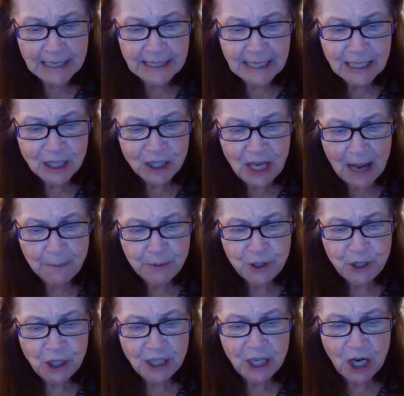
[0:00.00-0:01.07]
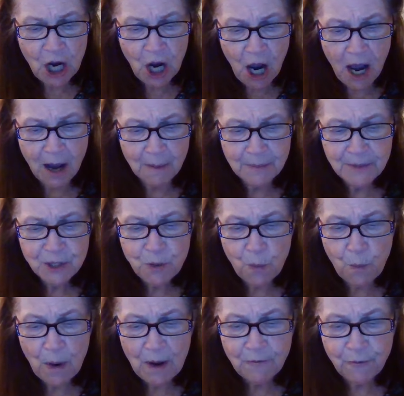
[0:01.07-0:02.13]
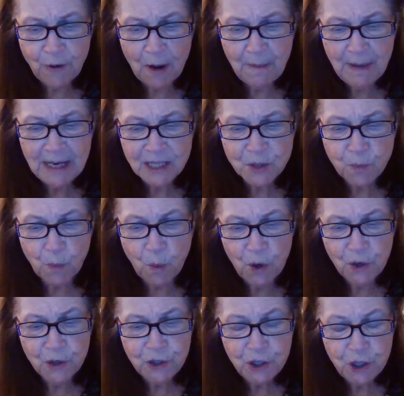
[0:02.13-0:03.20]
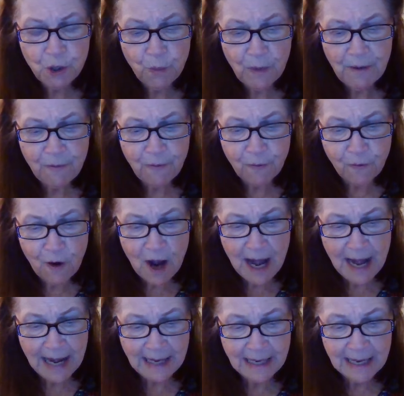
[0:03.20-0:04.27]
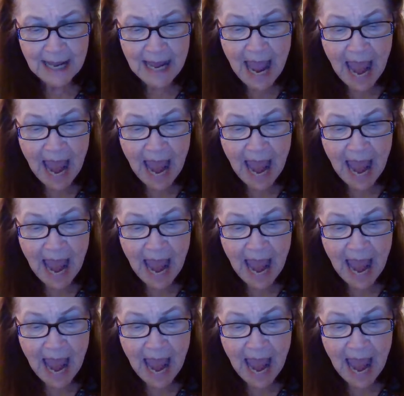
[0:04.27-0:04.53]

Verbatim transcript: Deception comes when from his words you refrain